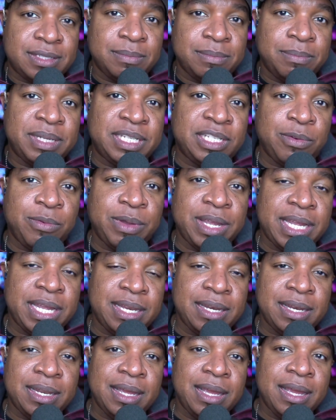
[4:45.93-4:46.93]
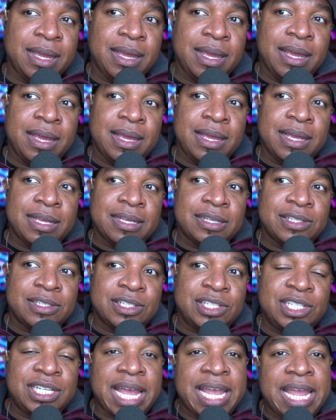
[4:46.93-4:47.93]
between
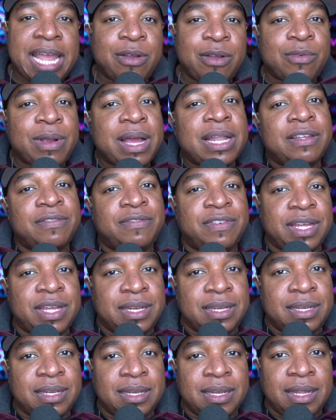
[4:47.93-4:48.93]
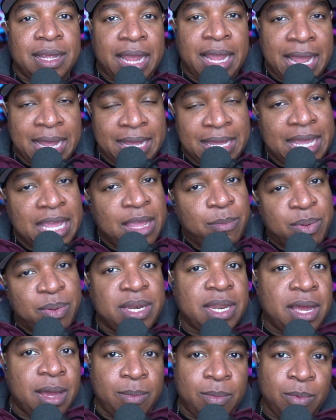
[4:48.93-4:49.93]
staying relevant and
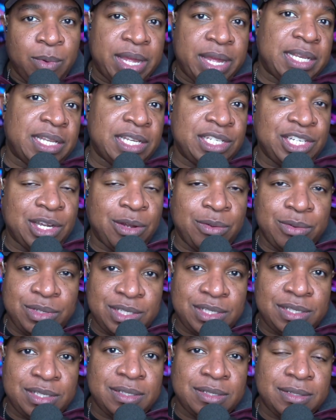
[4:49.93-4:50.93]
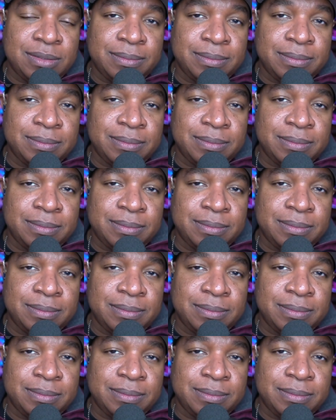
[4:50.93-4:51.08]
keeping up with the Joneses?